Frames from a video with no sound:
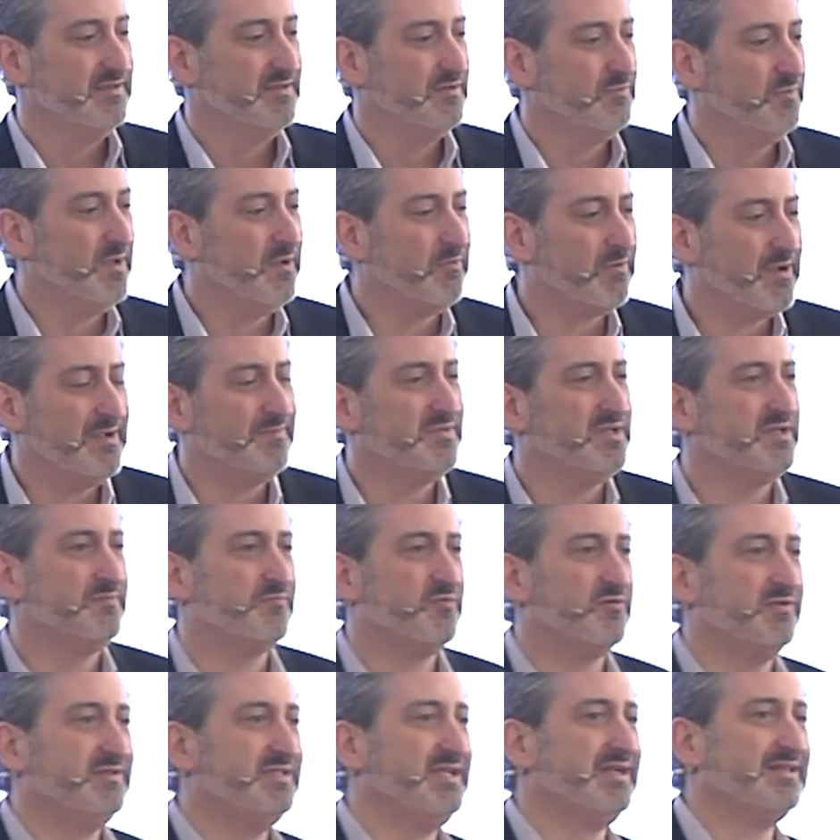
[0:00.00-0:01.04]
We were able to
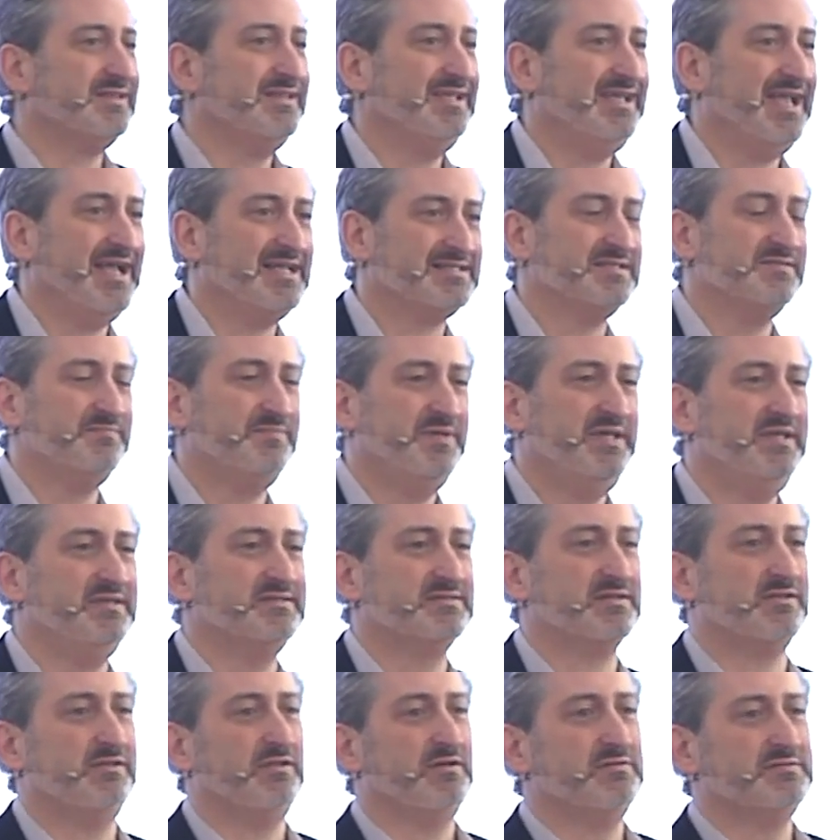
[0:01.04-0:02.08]
predict the
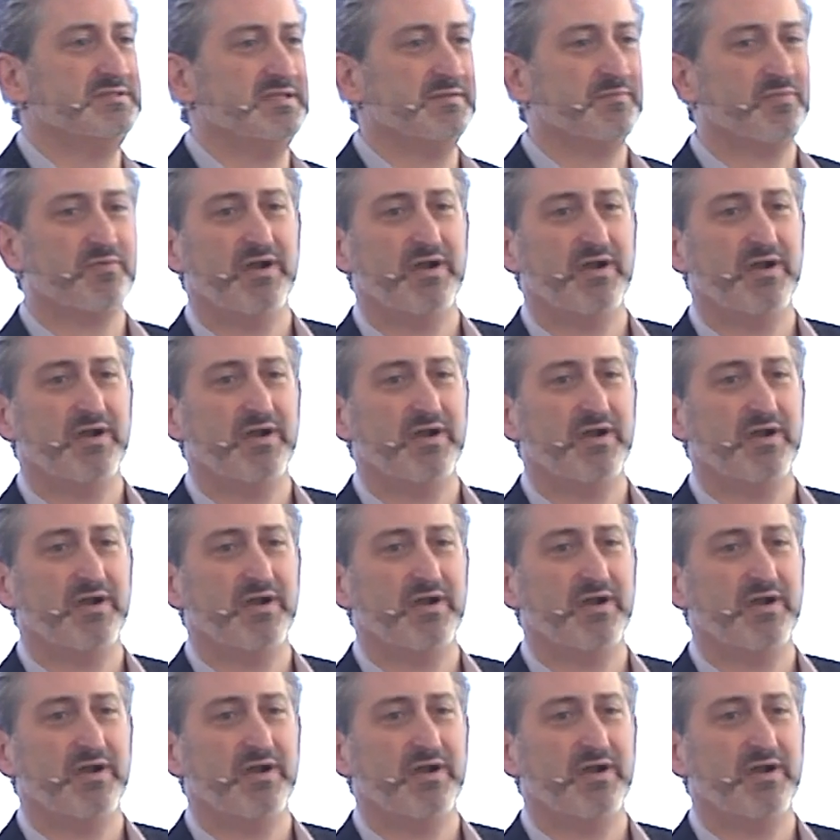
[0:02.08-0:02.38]
S&P's closing